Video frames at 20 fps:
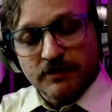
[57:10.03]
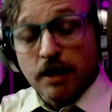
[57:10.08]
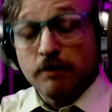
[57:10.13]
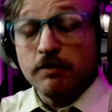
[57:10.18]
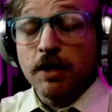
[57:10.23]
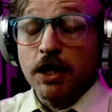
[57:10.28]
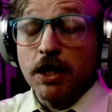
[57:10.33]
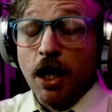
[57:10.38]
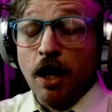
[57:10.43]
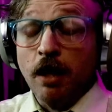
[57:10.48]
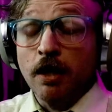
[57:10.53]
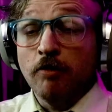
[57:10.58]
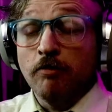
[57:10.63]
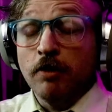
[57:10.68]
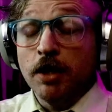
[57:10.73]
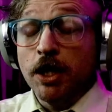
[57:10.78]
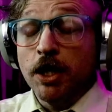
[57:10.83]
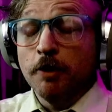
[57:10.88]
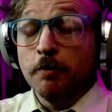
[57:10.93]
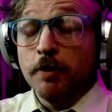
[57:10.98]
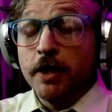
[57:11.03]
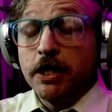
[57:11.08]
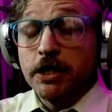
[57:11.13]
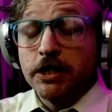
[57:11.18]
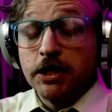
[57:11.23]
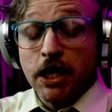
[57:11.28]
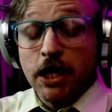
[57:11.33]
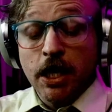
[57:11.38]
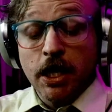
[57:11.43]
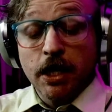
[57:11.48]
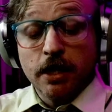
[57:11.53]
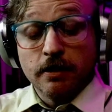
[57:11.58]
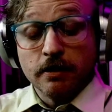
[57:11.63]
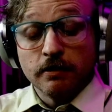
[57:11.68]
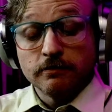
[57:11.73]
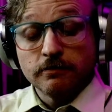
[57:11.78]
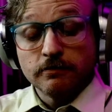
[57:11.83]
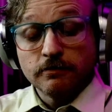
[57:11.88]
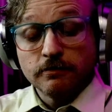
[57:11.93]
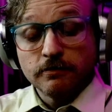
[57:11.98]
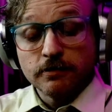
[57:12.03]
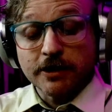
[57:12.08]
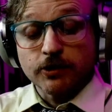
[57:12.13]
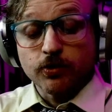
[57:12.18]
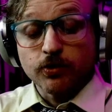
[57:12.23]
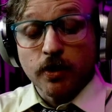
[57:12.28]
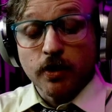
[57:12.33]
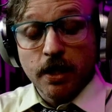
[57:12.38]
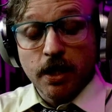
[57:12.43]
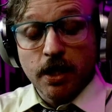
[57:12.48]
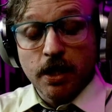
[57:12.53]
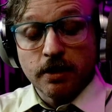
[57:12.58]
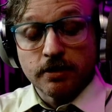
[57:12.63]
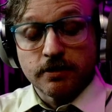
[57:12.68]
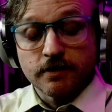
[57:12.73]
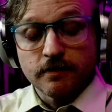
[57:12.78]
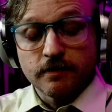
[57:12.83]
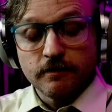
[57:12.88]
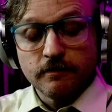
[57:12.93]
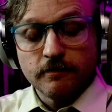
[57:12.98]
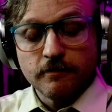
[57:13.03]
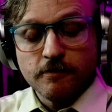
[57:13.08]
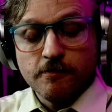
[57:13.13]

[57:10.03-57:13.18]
I'm like, oh, they want everybody dead. That's what it is.